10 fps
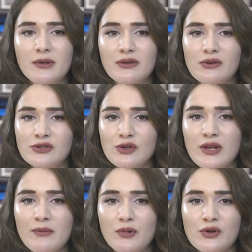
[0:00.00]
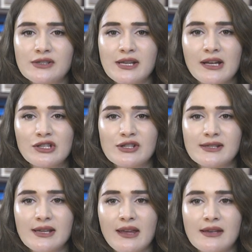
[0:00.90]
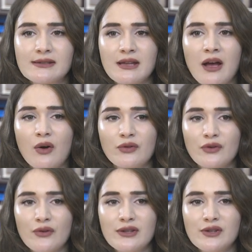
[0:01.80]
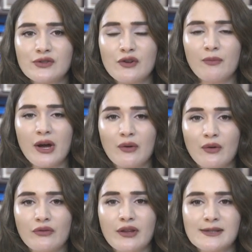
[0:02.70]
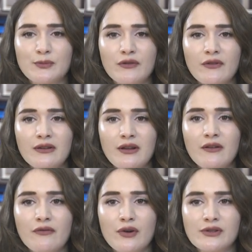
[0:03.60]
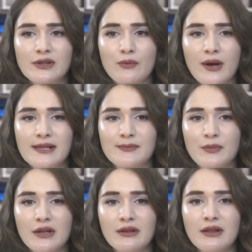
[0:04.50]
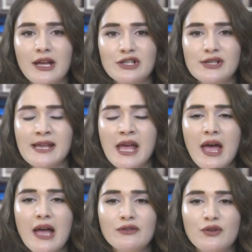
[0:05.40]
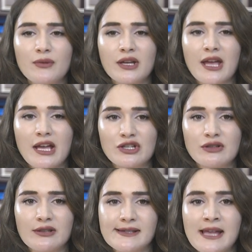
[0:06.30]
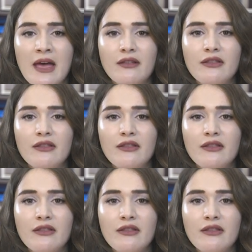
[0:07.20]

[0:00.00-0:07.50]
but also impose sanctions against the authorities of Baku, thus preventing further widespread clashes and human casualties.